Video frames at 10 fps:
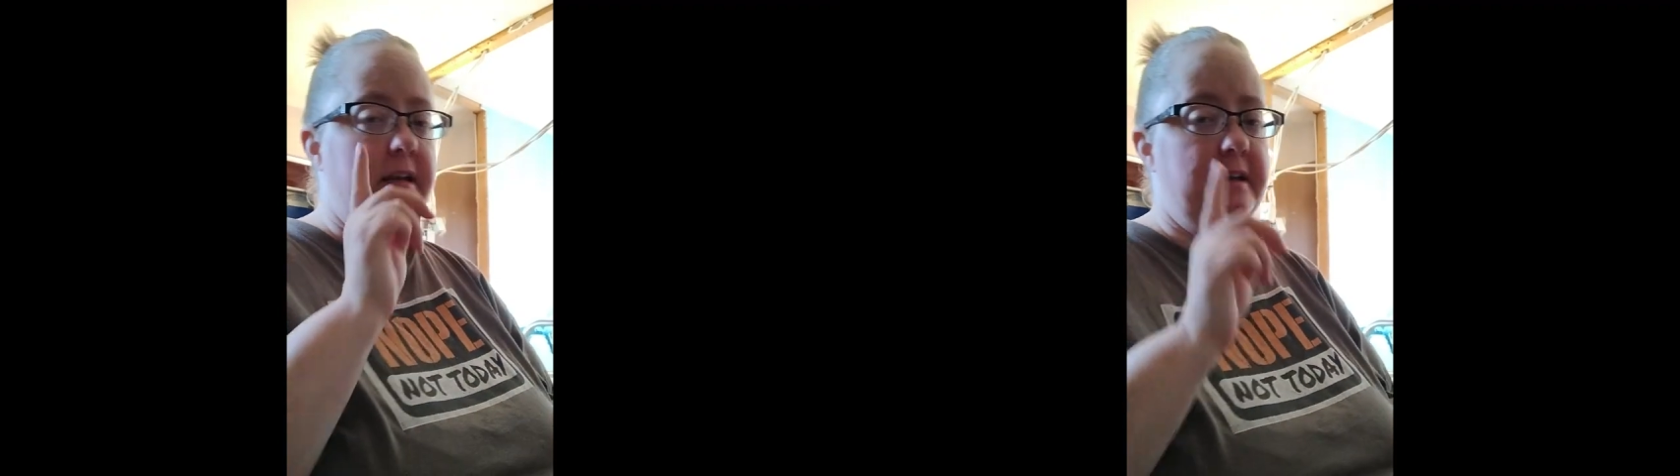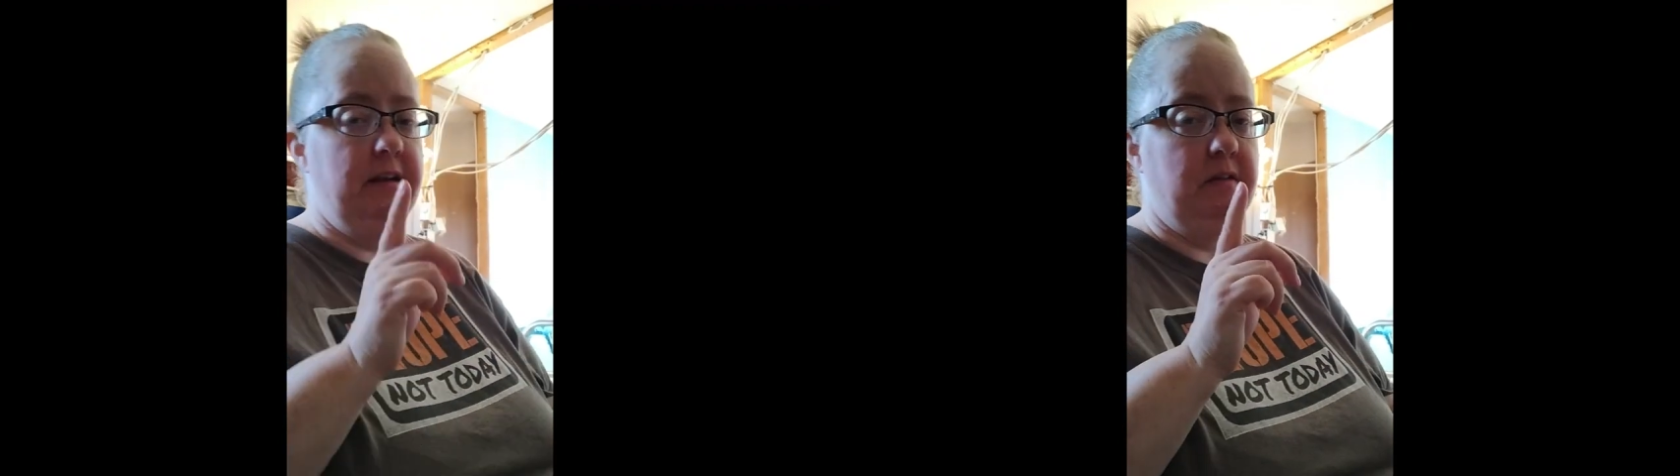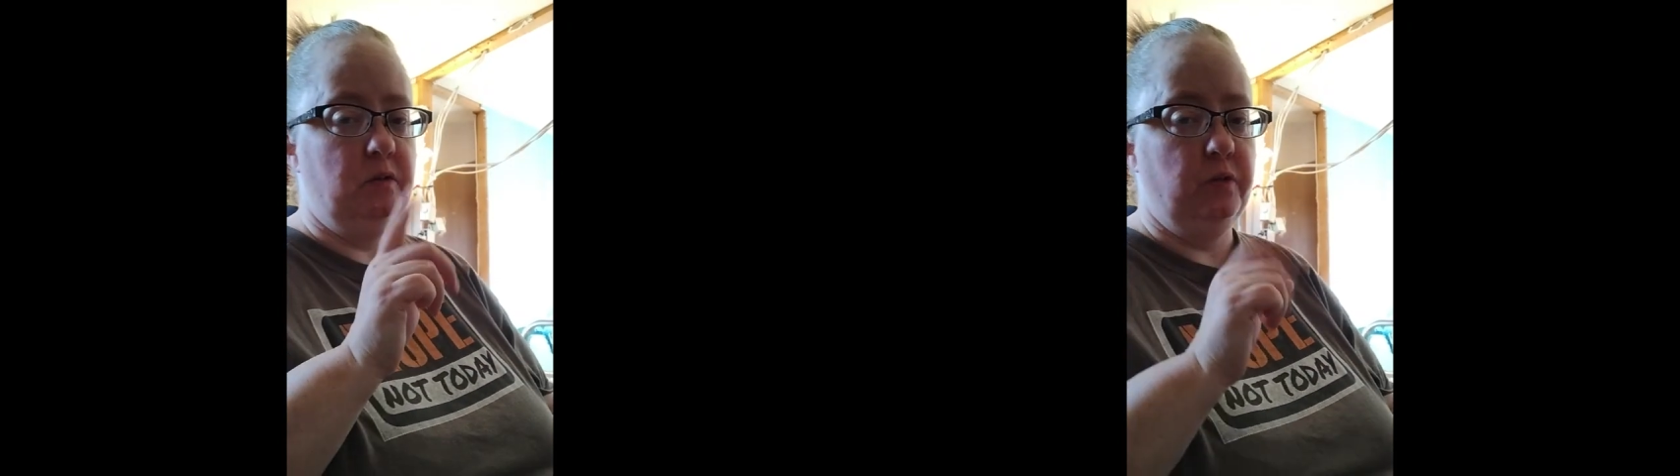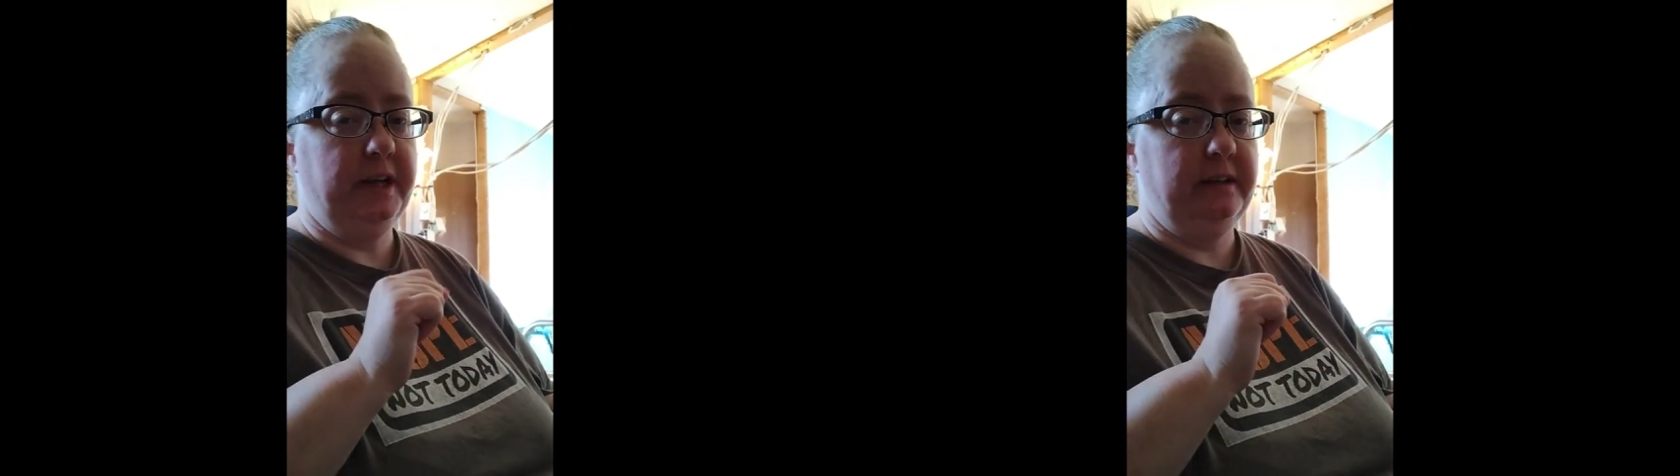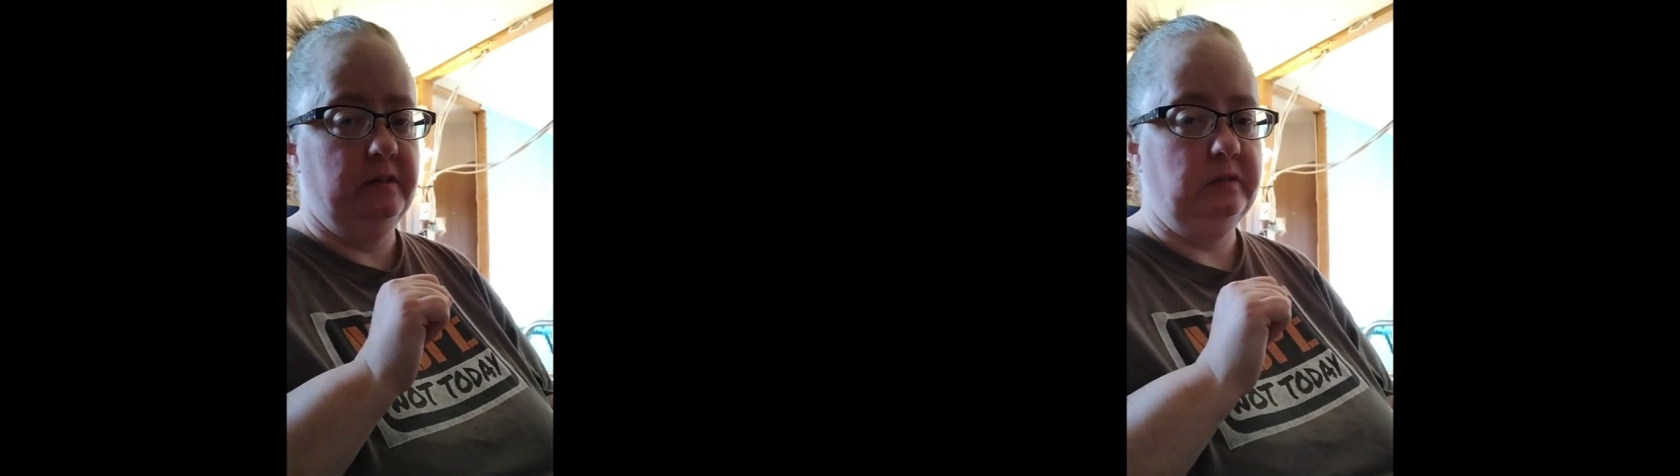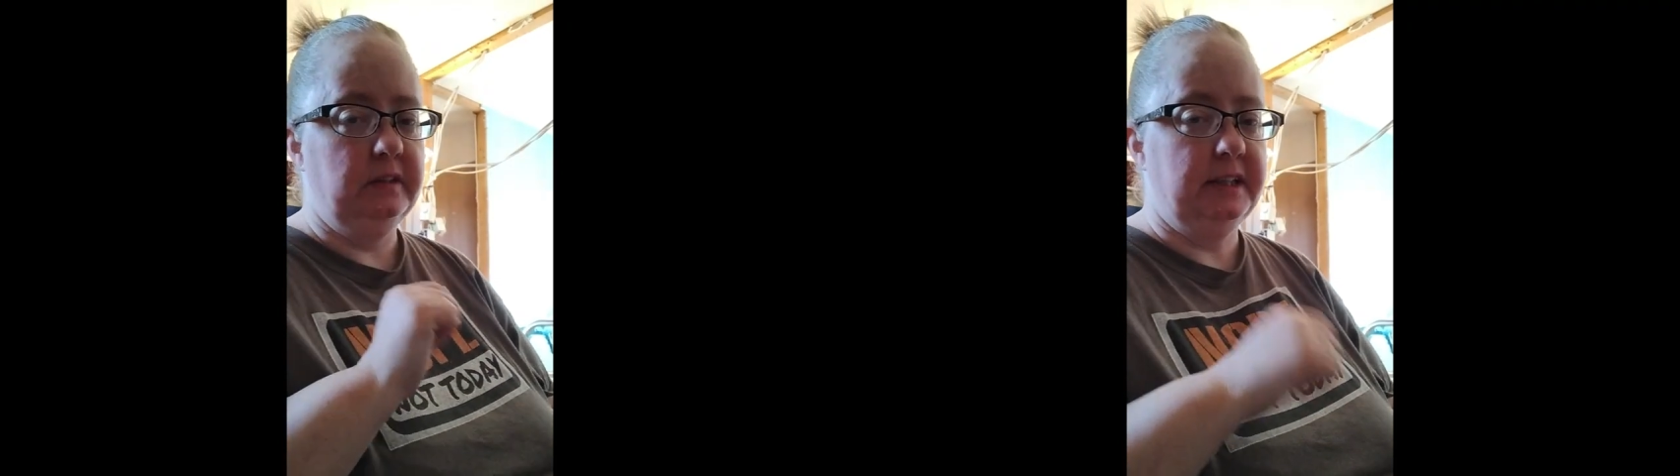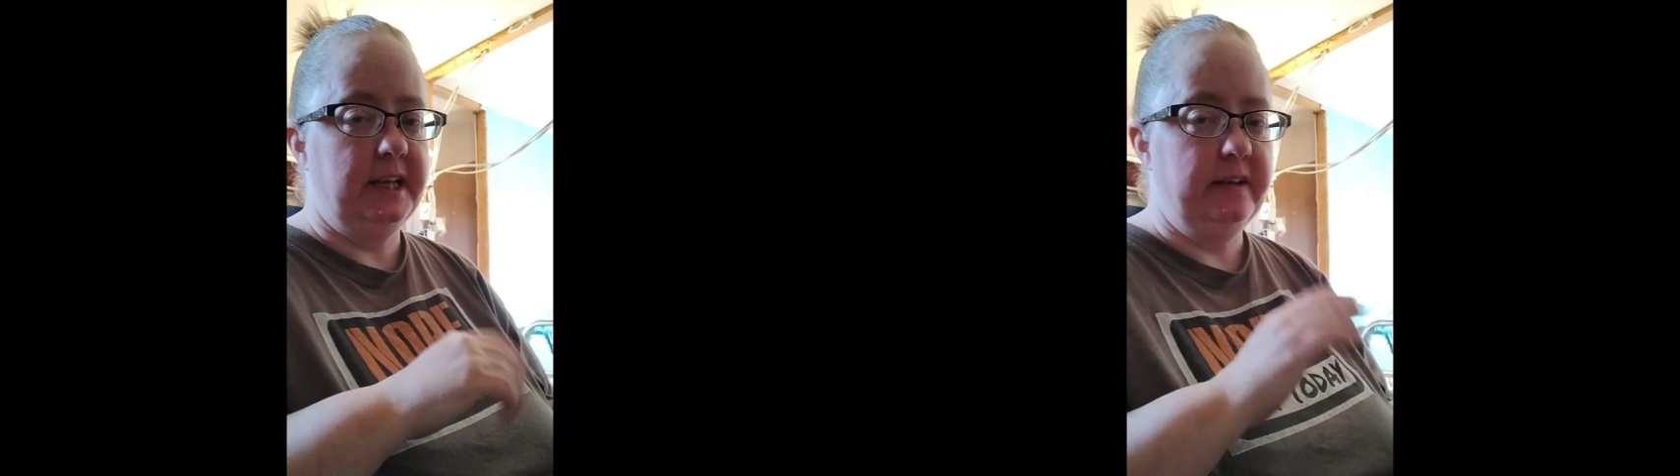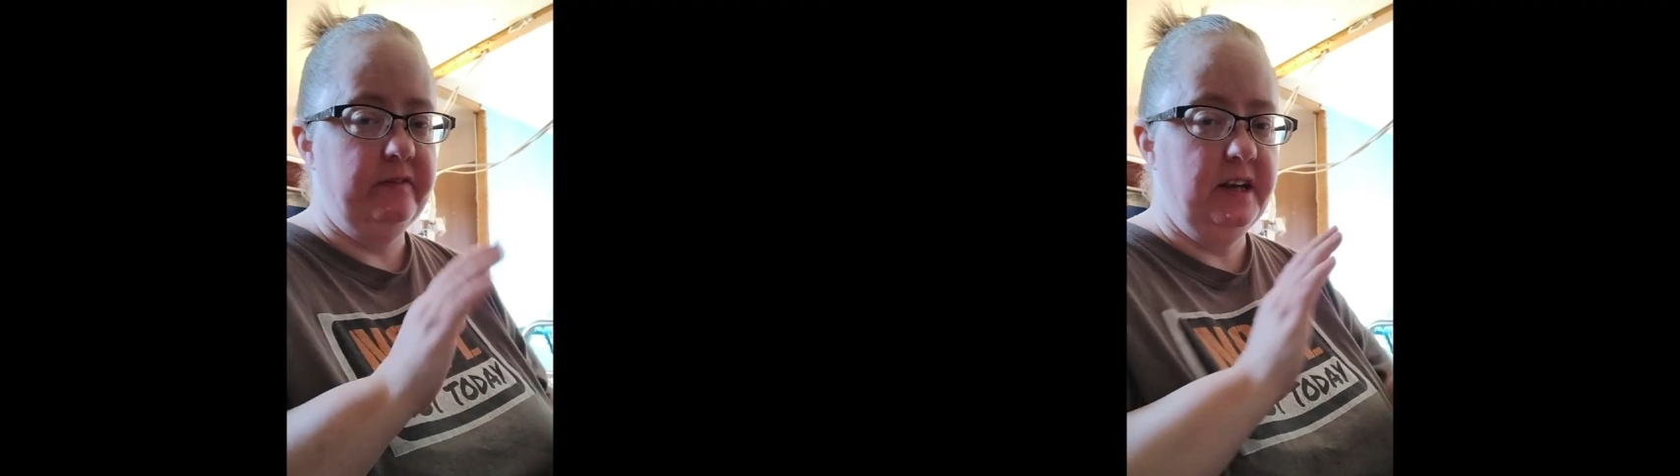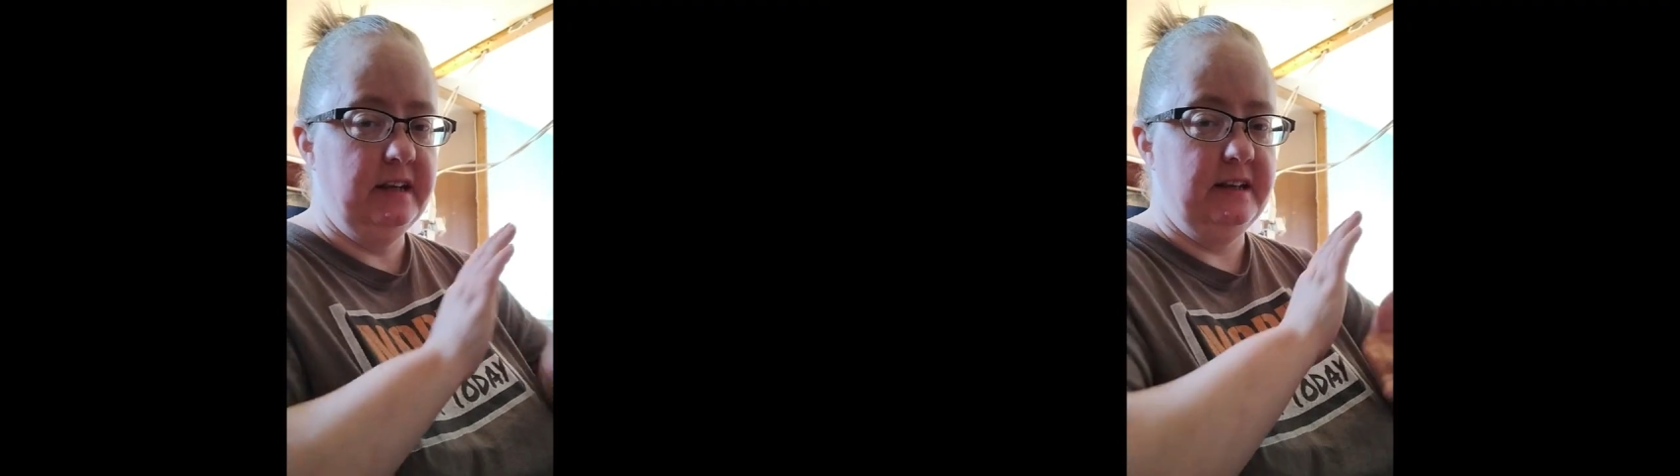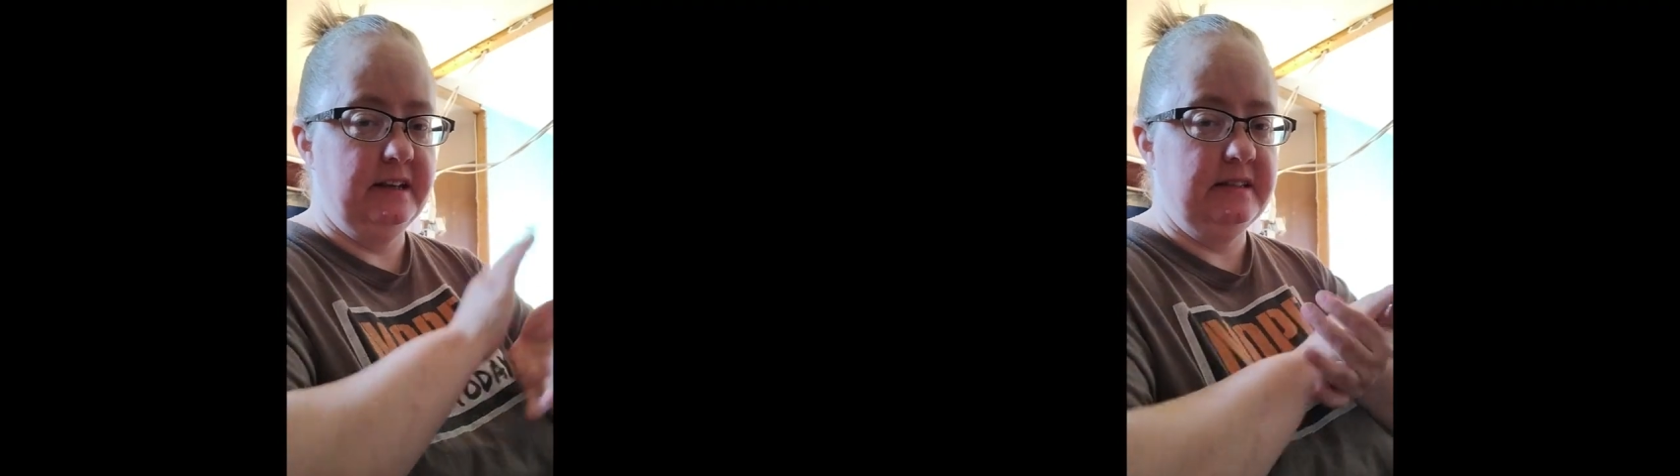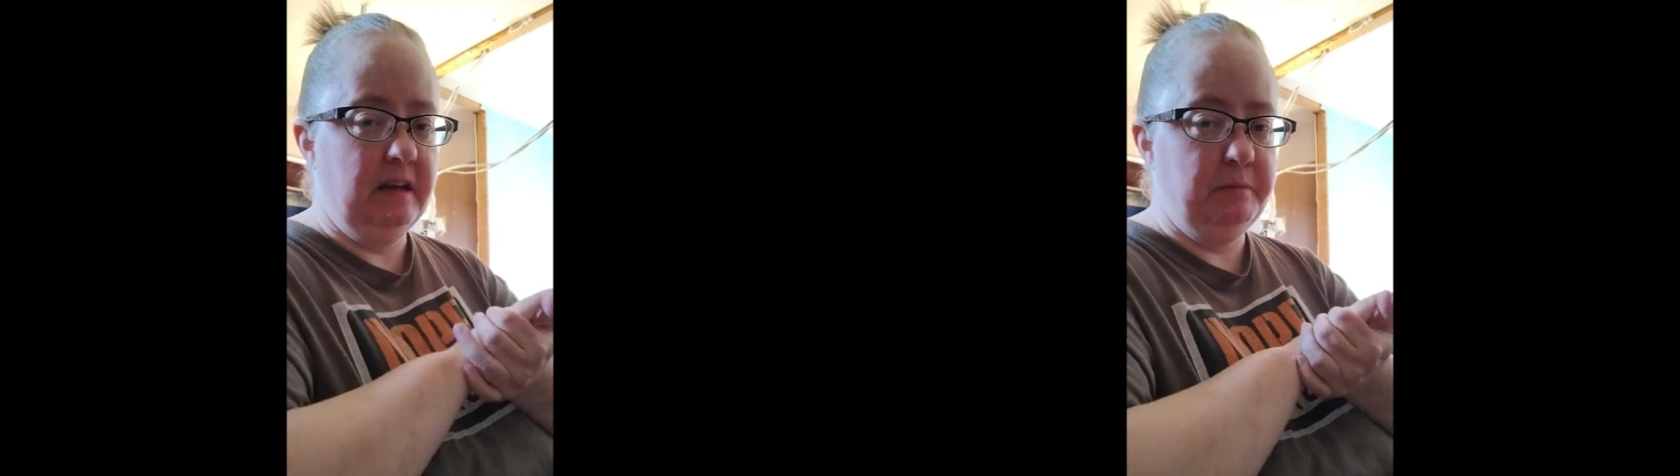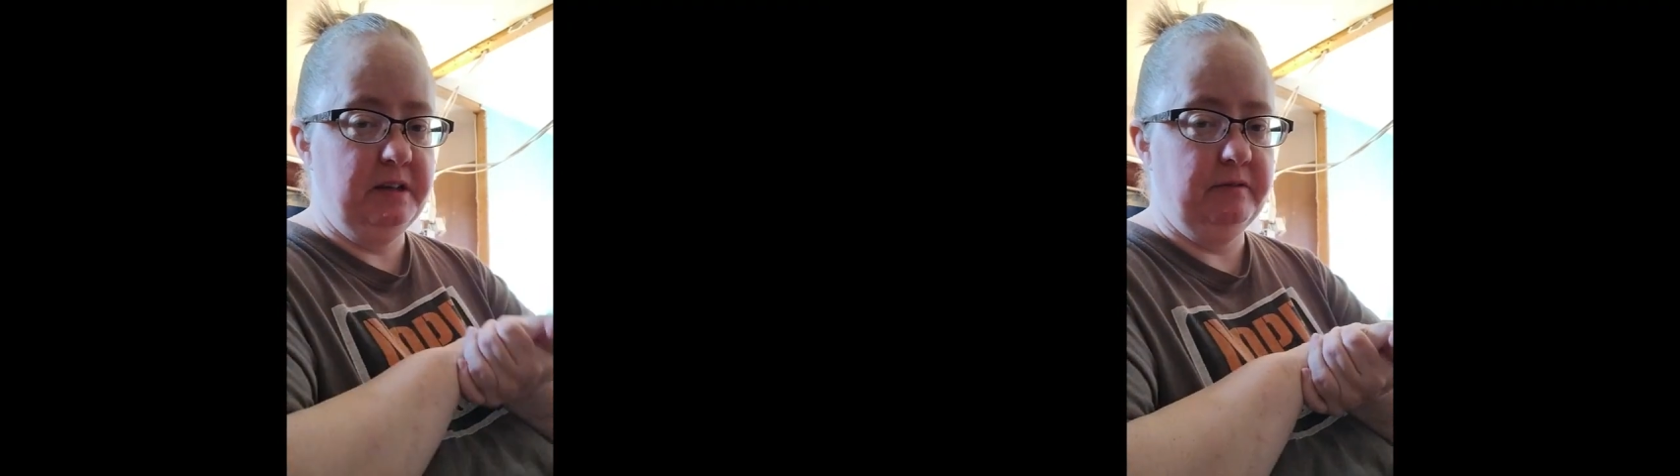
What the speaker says: Now, quick note, it has not been